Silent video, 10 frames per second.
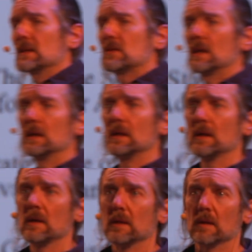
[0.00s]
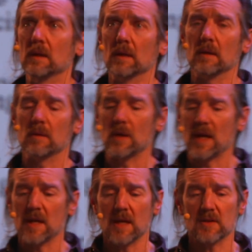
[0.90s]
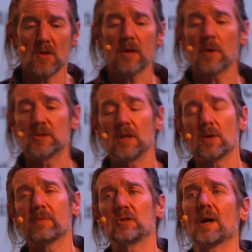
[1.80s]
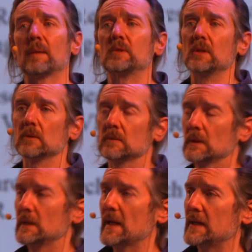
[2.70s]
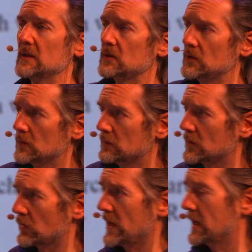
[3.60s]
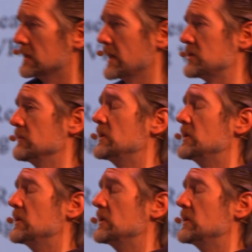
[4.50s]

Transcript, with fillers: is that uh, as an audio engineer, you have a job to do, and that is to create a collection of